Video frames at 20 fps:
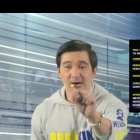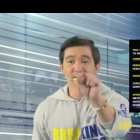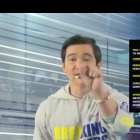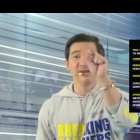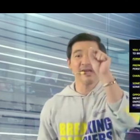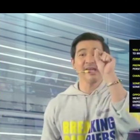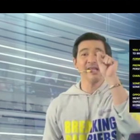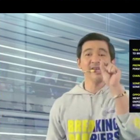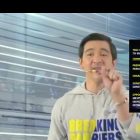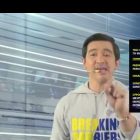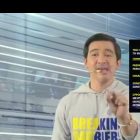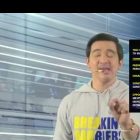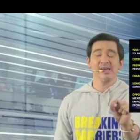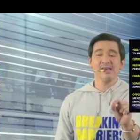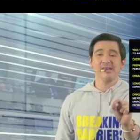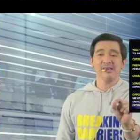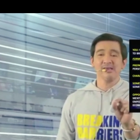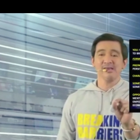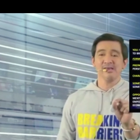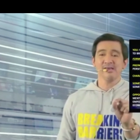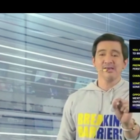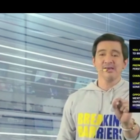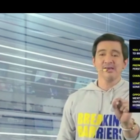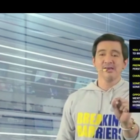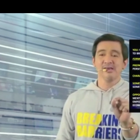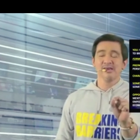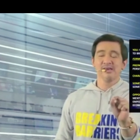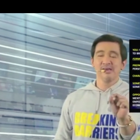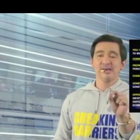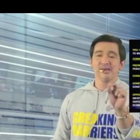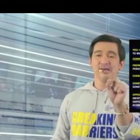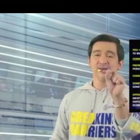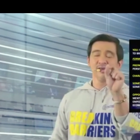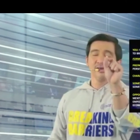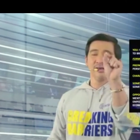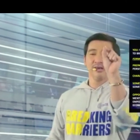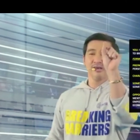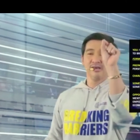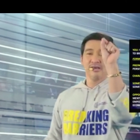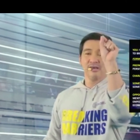really
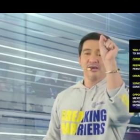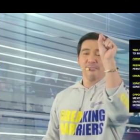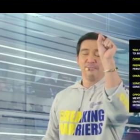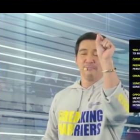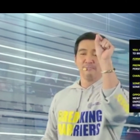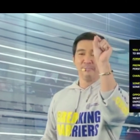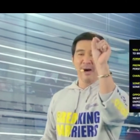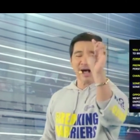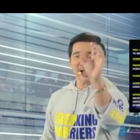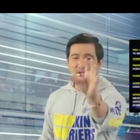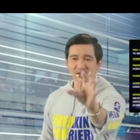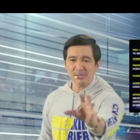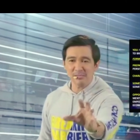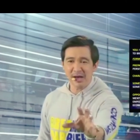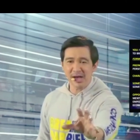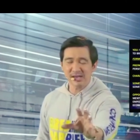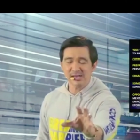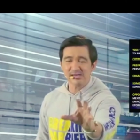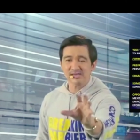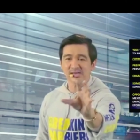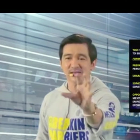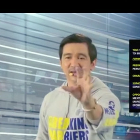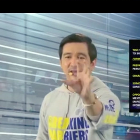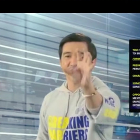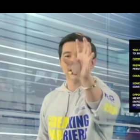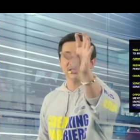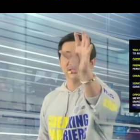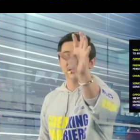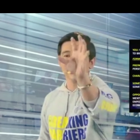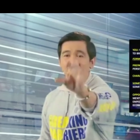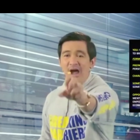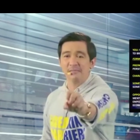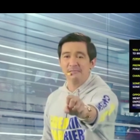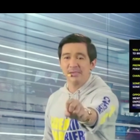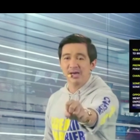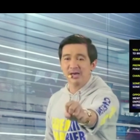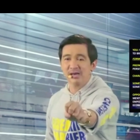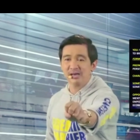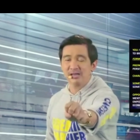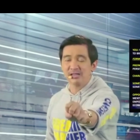maximizing and
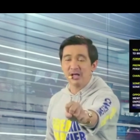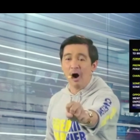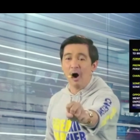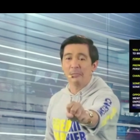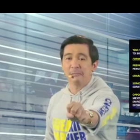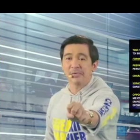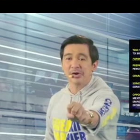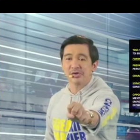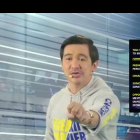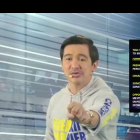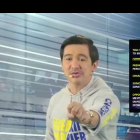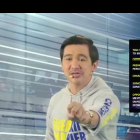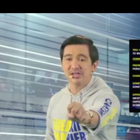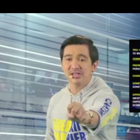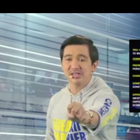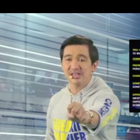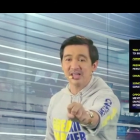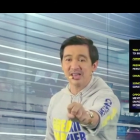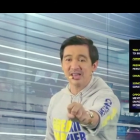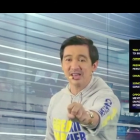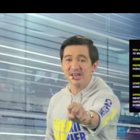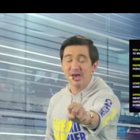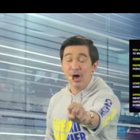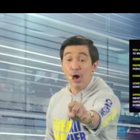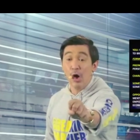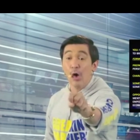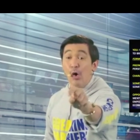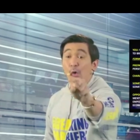grabbing the opportunity